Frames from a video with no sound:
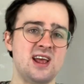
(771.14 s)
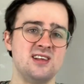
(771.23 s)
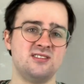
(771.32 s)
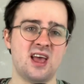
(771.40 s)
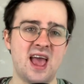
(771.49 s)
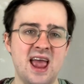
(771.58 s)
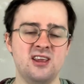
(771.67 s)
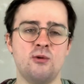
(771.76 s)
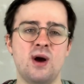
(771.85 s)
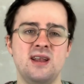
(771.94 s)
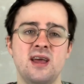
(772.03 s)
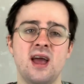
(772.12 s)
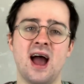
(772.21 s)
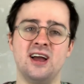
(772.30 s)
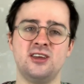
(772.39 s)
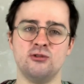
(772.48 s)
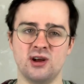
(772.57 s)
it is anywhere near
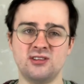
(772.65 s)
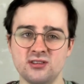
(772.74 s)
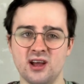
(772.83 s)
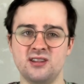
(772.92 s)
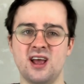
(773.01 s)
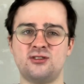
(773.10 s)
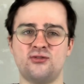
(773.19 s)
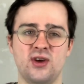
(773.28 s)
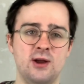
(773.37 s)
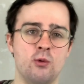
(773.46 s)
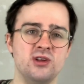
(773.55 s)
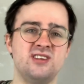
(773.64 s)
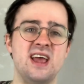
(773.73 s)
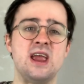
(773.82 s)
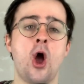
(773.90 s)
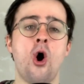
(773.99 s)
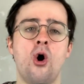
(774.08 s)
accurate that this thing was
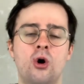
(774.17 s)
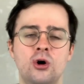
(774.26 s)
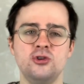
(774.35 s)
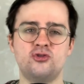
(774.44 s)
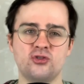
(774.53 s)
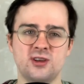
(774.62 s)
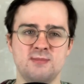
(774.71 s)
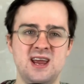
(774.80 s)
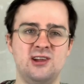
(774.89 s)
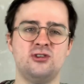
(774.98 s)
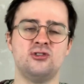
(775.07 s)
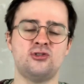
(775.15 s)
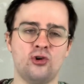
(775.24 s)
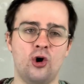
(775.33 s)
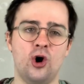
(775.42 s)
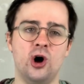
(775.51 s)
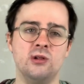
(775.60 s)
100 meters
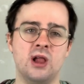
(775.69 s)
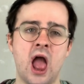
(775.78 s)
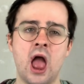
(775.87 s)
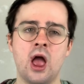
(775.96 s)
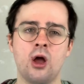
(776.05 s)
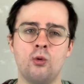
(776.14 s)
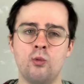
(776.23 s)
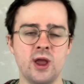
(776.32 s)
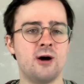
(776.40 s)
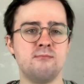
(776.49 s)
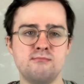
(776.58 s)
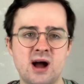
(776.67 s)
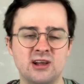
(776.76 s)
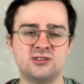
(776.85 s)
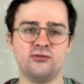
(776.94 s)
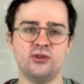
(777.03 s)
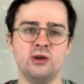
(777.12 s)
tall, we are
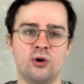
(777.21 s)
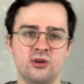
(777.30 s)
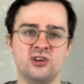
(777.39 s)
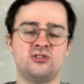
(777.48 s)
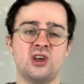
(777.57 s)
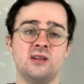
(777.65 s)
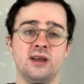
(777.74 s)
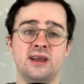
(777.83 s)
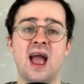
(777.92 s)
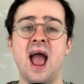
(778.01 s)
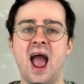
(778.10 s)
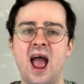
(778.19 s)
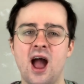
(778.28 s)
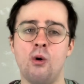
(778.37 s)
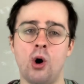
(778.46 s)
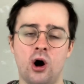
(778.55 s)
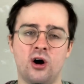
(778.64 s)
massively underselling
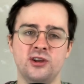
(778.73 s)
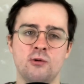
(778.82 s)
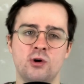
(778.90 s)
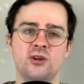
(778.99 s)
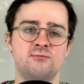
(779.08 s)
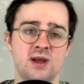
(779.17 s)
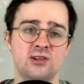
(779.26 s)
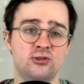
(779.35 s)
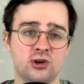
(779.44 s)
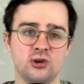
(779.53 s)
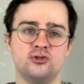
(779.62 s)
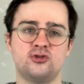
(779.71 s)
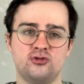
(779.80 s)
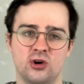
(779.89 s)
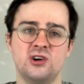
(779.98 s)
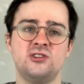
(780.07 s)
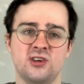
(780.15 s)
how hard it would have been to
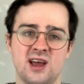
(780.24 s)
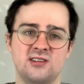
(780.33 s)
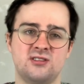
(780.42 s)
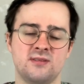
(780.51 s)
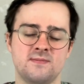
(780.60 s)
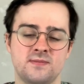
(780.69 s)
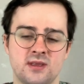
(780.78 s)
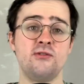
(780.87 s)
construct it. But